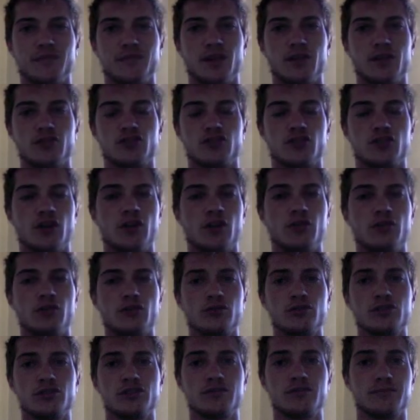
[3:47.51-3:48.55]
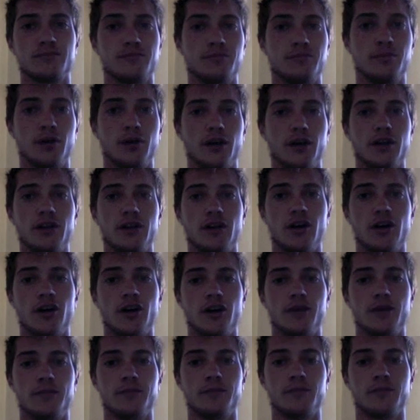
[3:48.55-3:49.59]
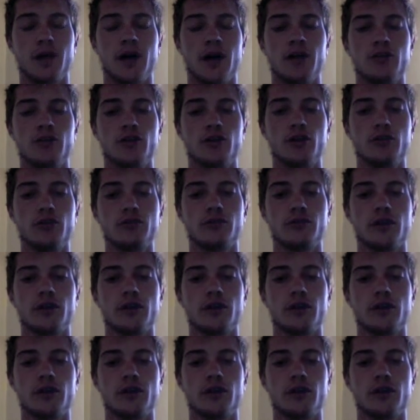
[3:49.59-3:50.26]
struggles, but I don't know.